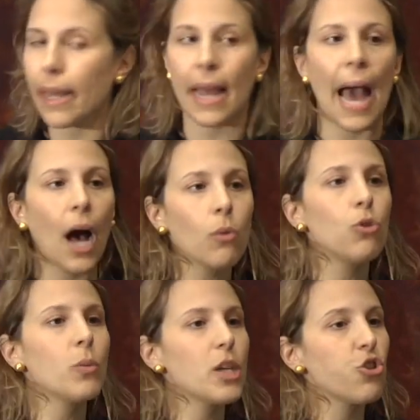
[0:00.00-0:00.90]
And how
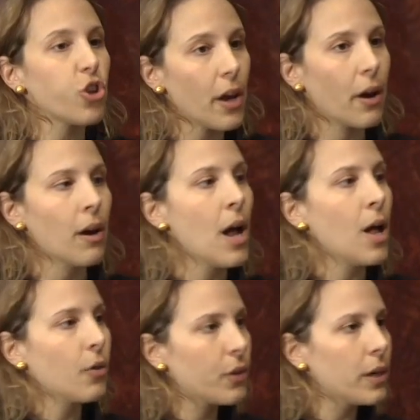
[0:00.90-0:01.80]
do we share
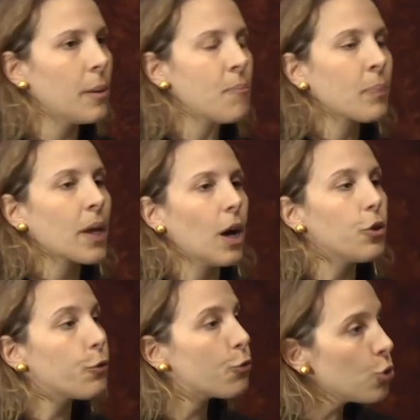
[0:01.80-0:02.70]

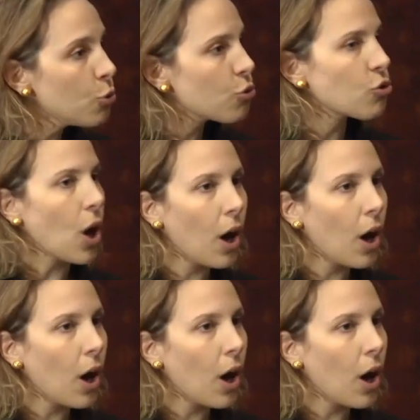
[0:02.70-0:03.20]
the fruits